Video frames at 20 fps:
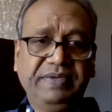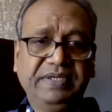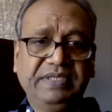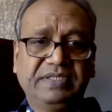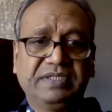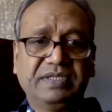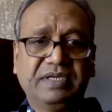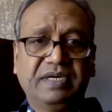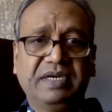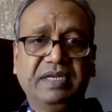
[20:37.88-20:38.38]

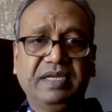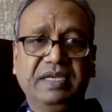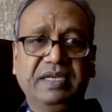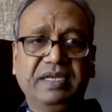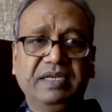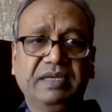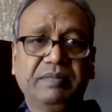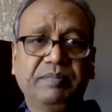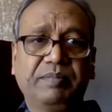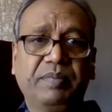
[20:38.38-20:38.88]
featured
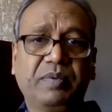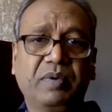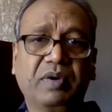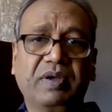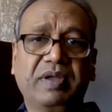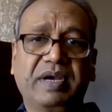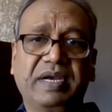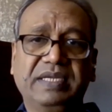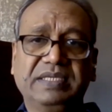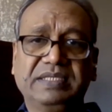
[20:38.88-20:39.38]
in
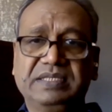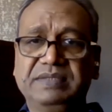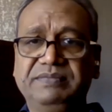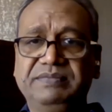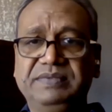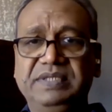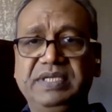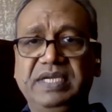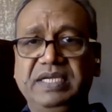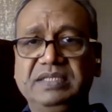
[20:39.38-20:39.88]

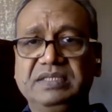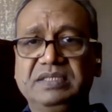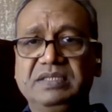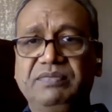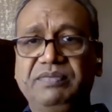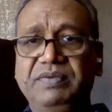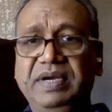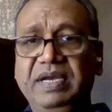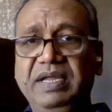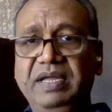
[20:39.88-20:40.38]
Progressive Jains
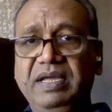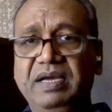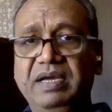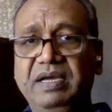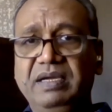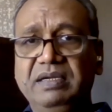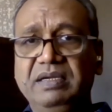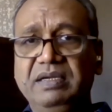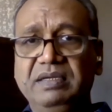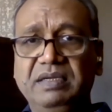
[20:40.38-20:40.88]
of
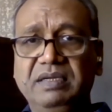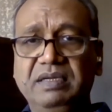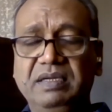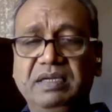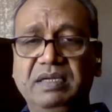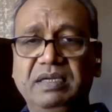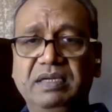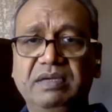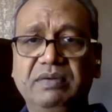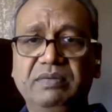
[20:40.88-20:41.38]
India,
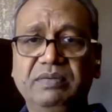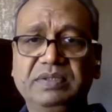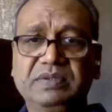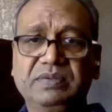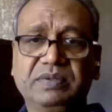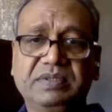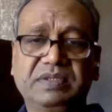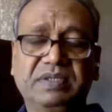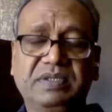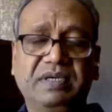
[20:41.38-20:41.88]
uh,
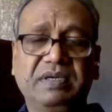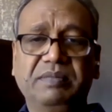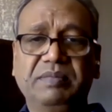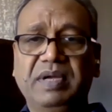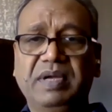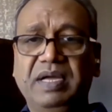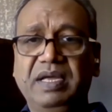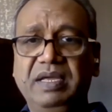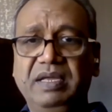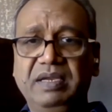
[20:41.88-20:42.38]
which was
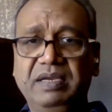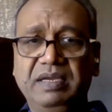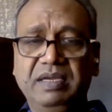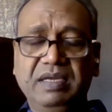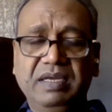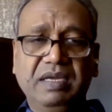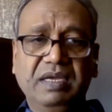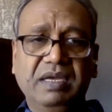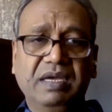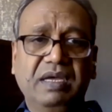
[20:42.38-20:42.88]
written by
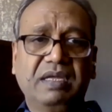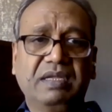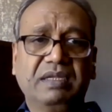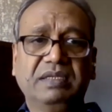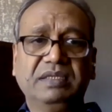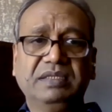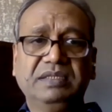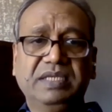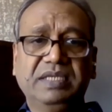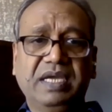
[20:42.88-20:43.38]

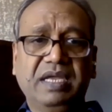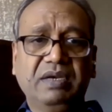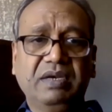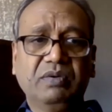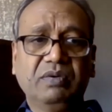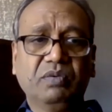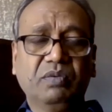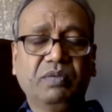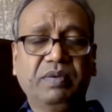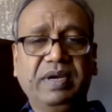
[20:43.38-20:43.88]
another
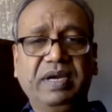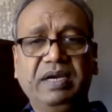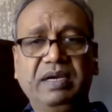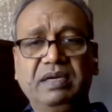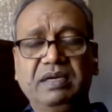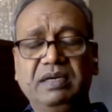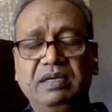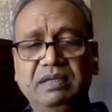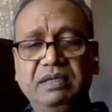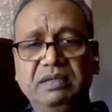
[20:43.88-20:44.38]
Jain who
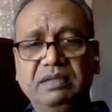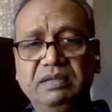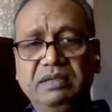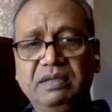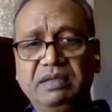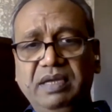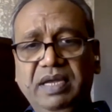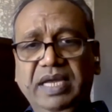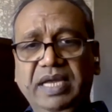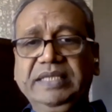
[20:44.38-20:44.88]
went
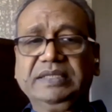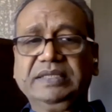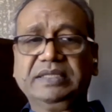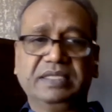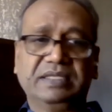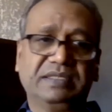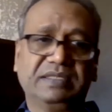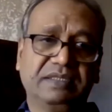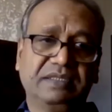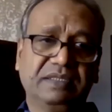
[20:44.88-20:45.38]

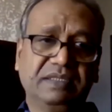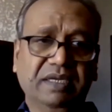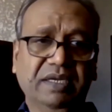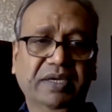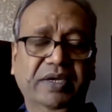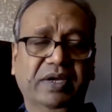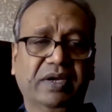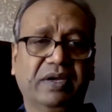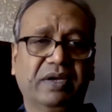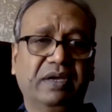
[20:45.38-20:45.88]
ages,
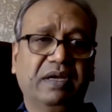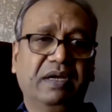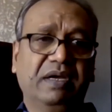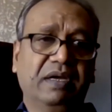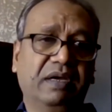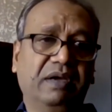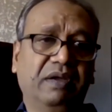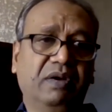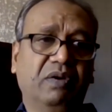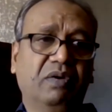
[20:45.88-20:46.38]

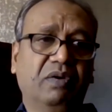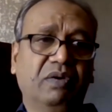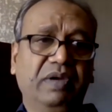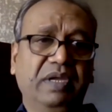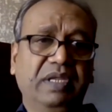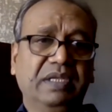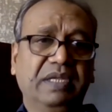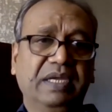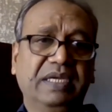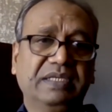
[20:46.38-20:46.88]
uh, you know,
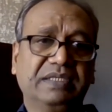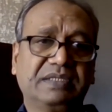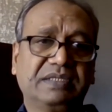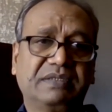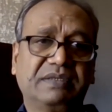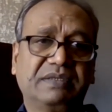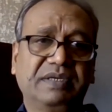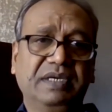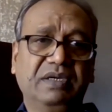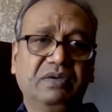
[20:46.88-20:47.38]
in the
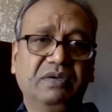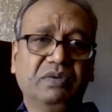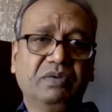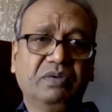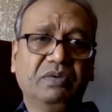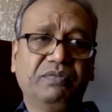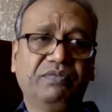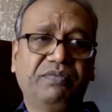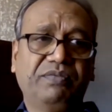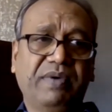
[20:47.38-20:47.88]
history
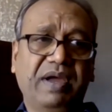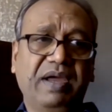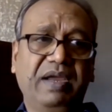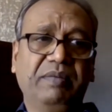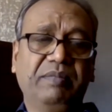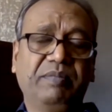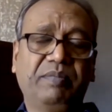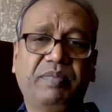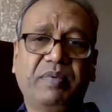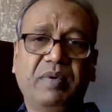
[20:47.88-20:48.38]
to
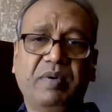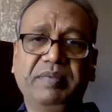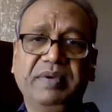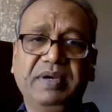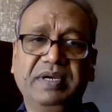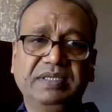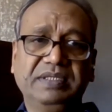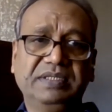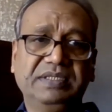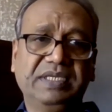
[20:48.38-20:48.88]
find
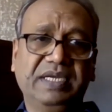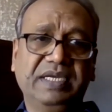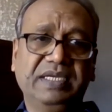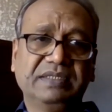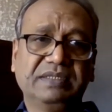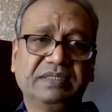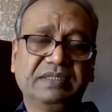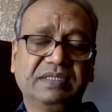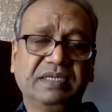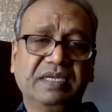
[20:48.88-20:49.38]
prominent
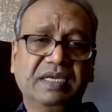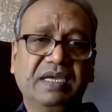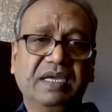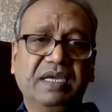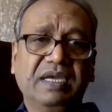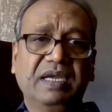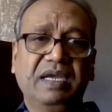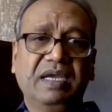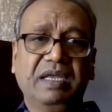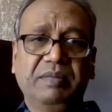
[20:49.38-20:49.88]
Jains.
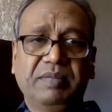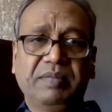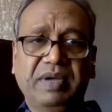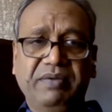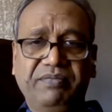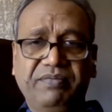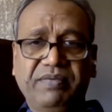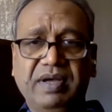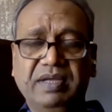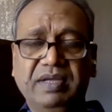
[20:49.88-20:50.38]
And
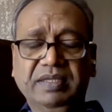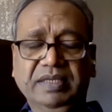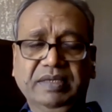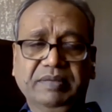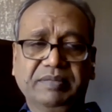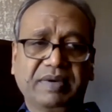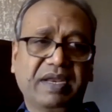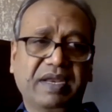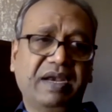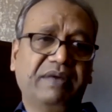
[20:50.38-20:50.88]
my
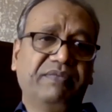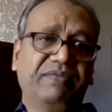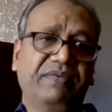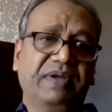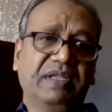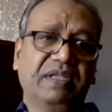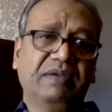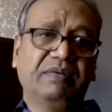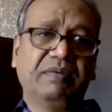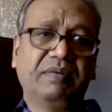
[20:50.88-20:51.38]
father and
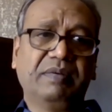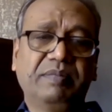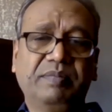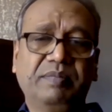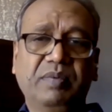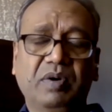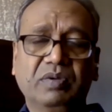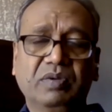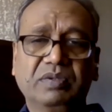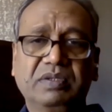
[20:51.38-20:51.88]
grandfather were
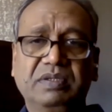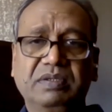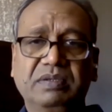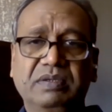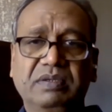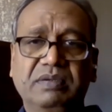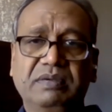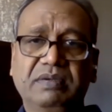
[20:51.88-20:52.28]
both